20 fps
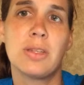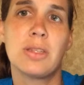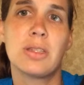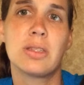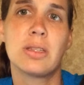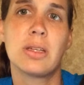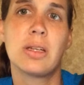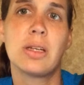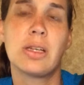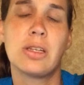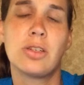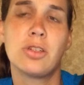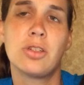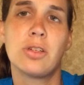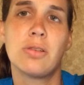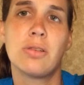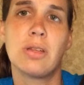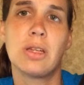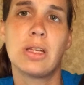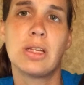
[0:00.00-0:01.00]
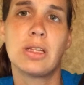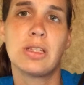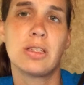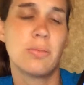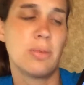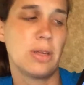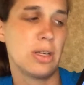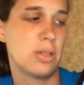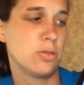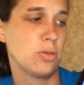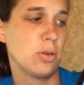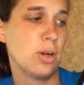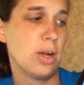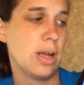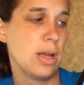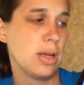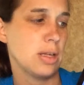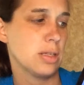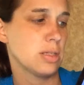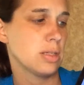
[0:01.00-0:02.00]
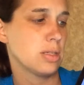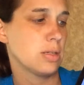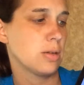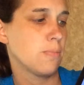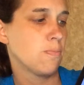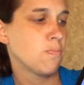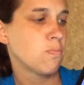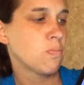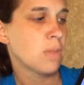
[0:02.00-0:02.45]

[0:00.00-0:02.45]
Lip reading: it's an issue that needs to be addressed.